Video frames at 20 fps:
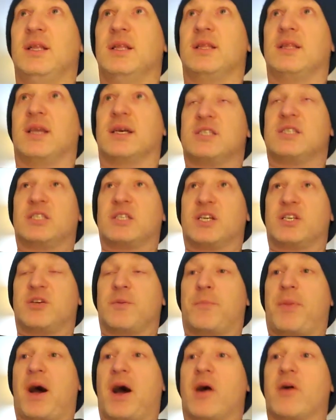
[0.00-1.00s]
That's such a
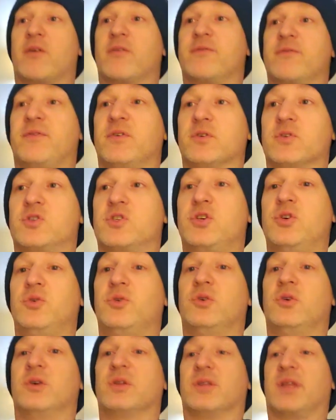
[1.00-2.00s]
powerful
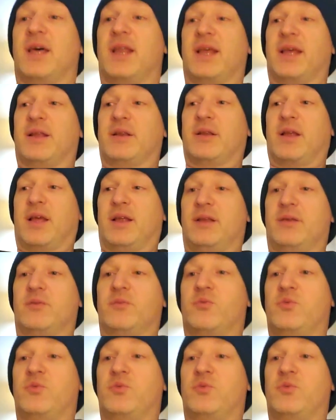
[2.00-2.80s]
tool that it